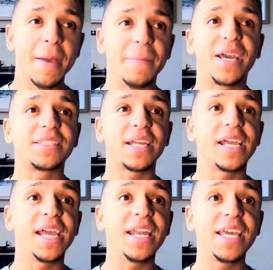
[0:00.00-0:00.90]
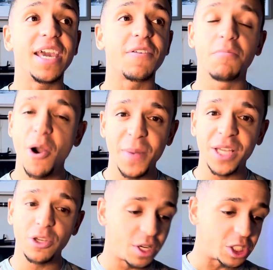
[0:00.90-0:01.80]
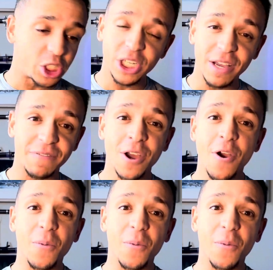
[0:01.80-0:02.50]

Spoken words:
Because at any given moment, you can shift